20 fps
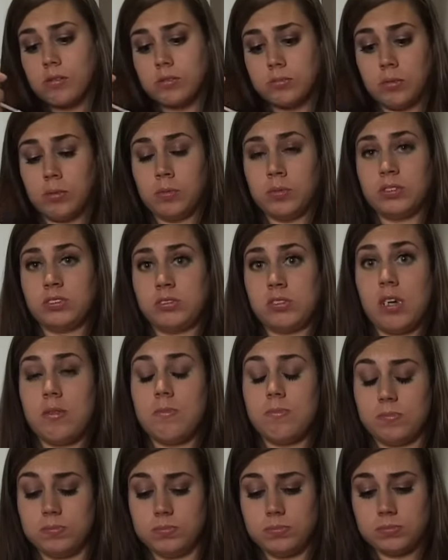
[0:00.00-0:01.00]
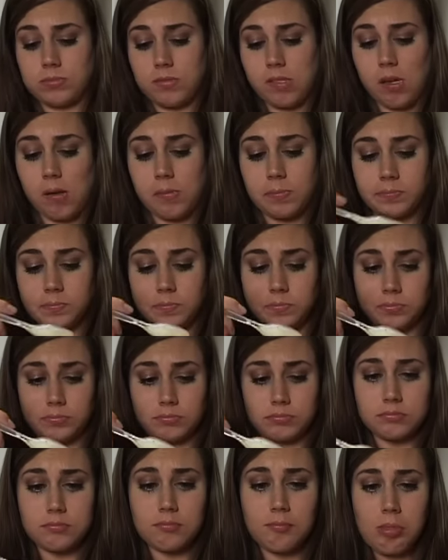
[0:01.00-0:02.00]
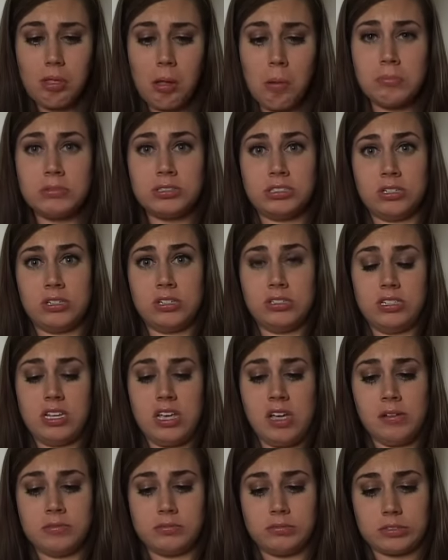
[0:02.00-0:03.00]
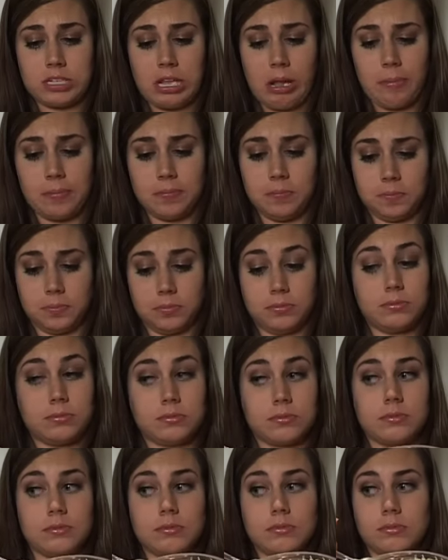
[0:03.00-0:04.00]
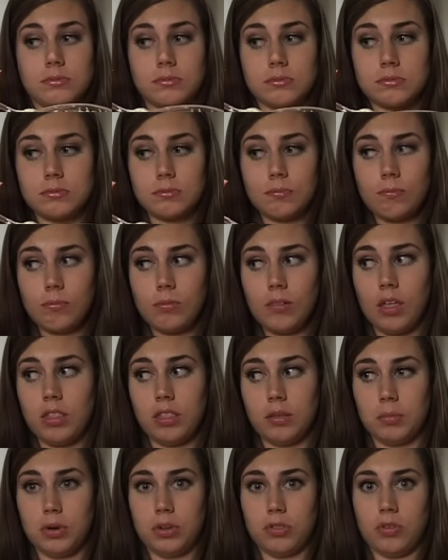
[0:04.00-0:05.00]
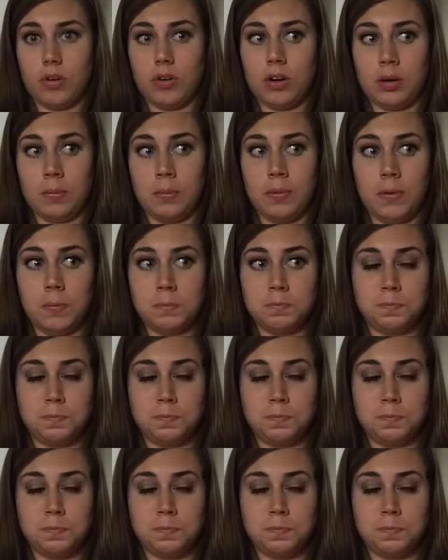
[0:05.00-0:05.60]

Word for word: I'm almost done. Seriously, I think I'm gonna throw up.